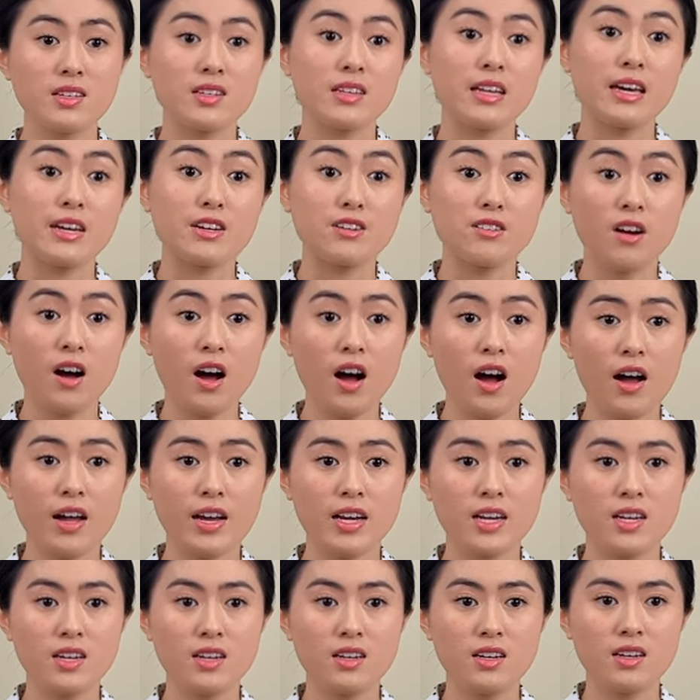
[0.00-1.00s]
Later
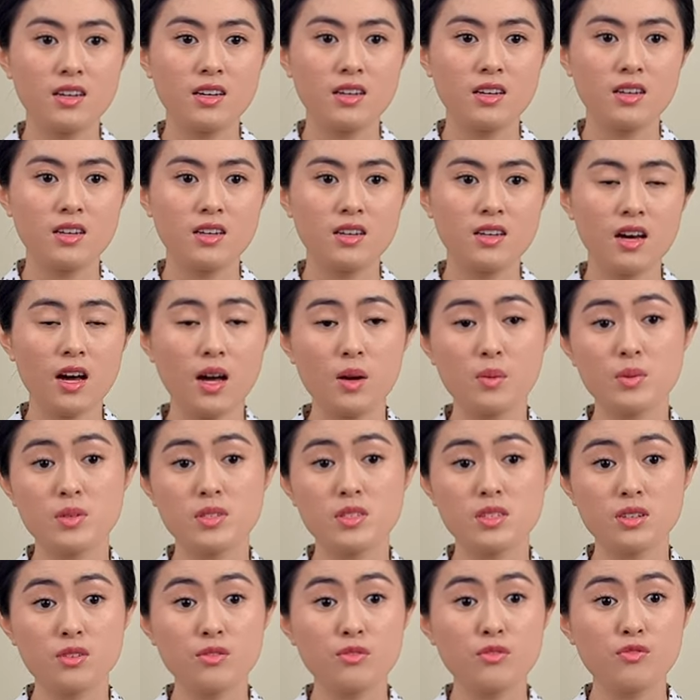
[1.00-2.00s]
on, I
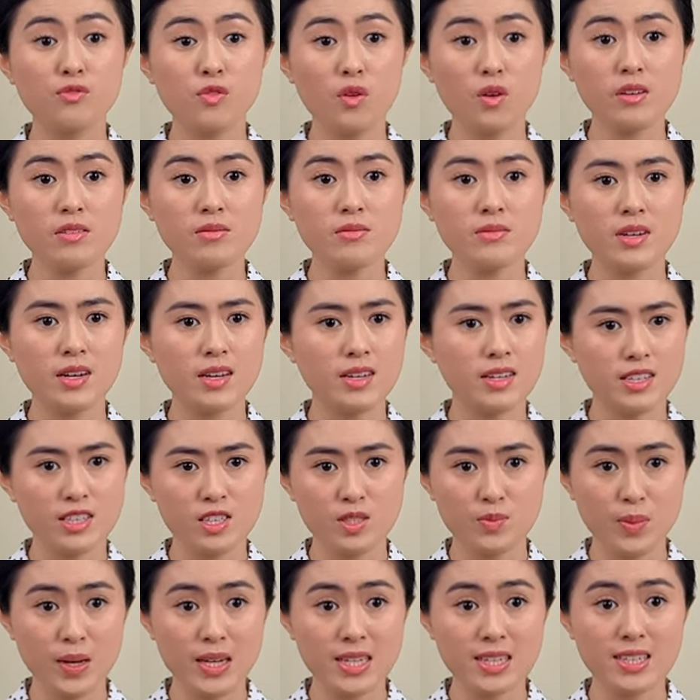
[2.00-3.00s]
was informed
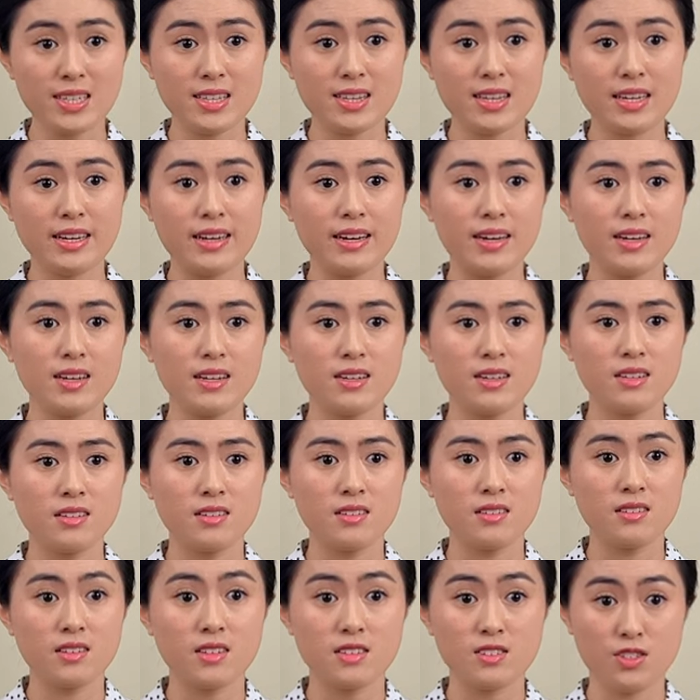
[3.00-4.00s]
unexpectedly
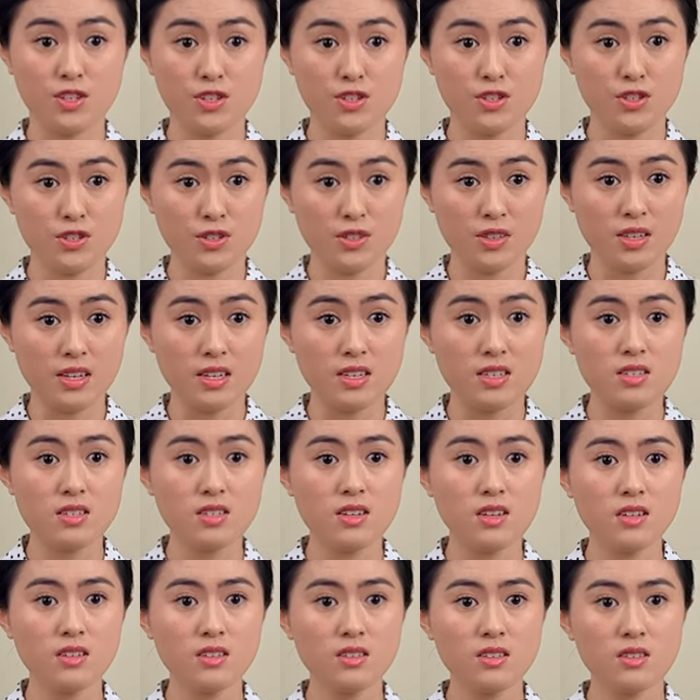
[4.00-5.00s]
that Sister
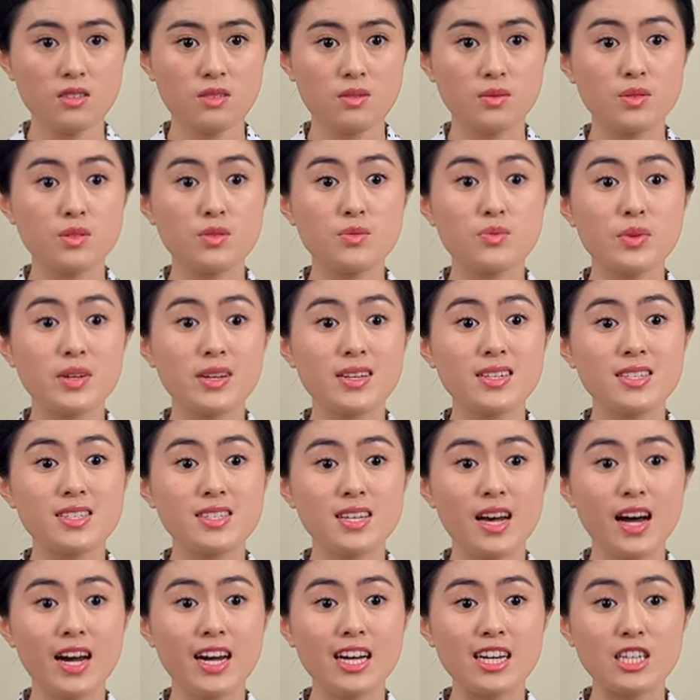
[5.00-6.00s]
Lisa was
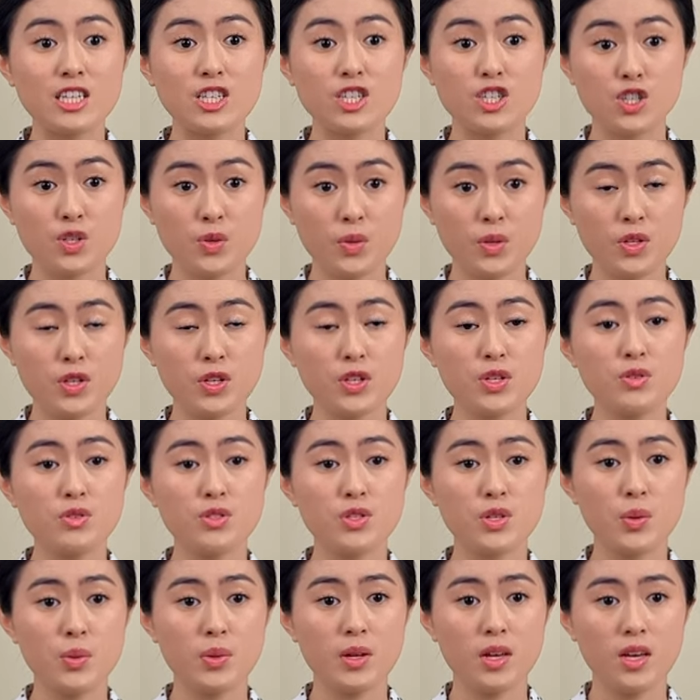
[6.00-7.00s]
reassigned to a new
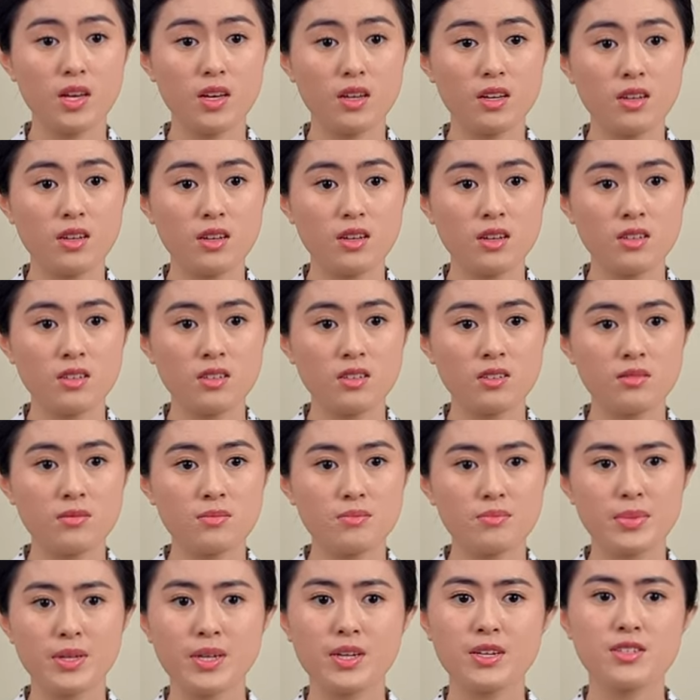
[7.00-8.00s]
duty
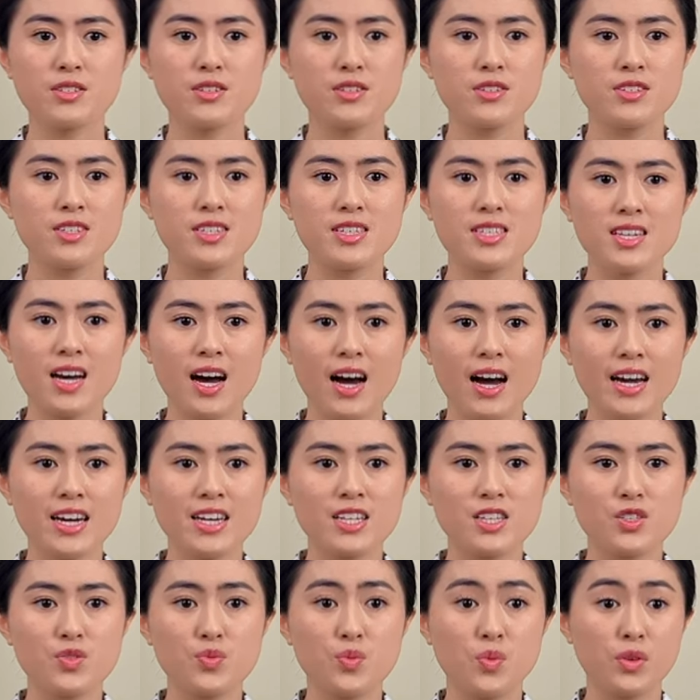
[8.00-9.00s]
because her
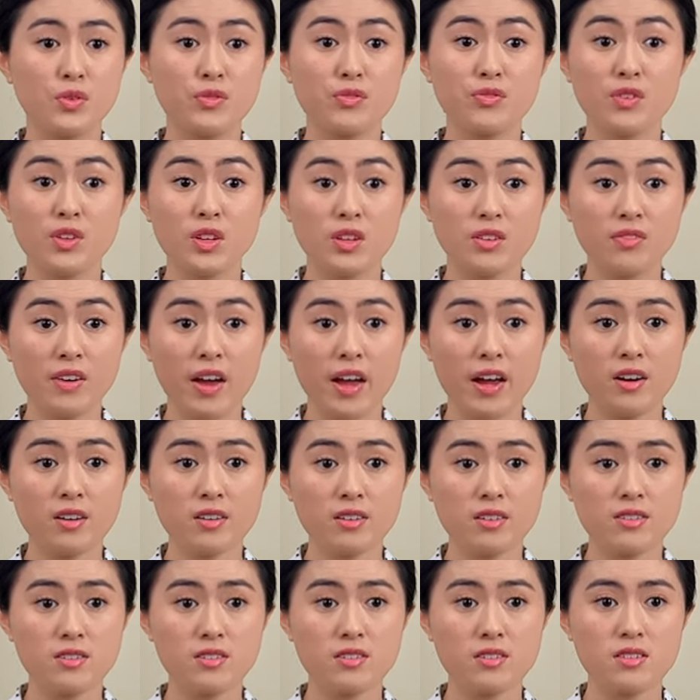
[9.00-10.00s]
designs were full of
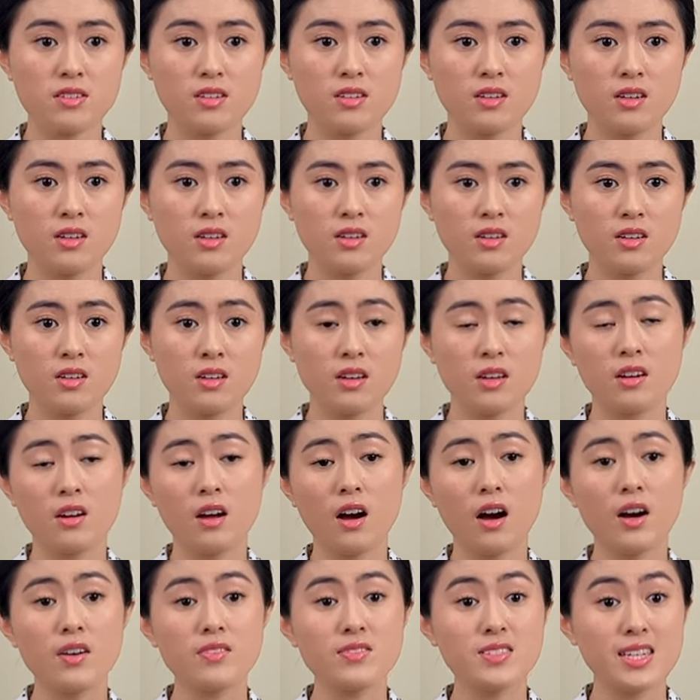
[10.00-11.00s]
errors and
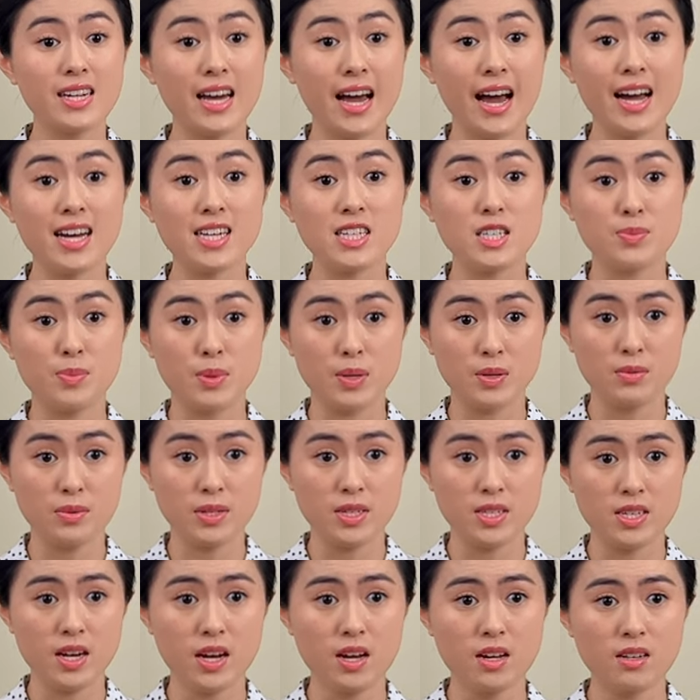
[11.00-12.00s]
often had to be
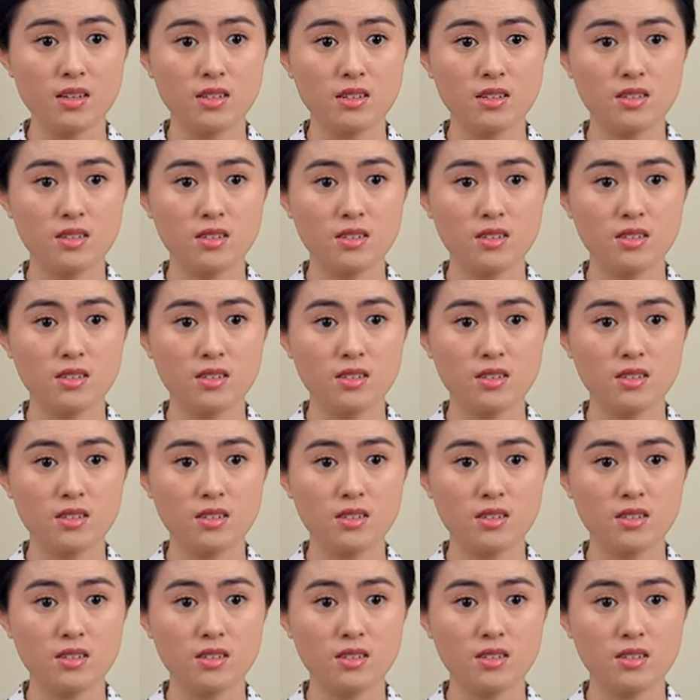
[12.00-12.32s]
redone.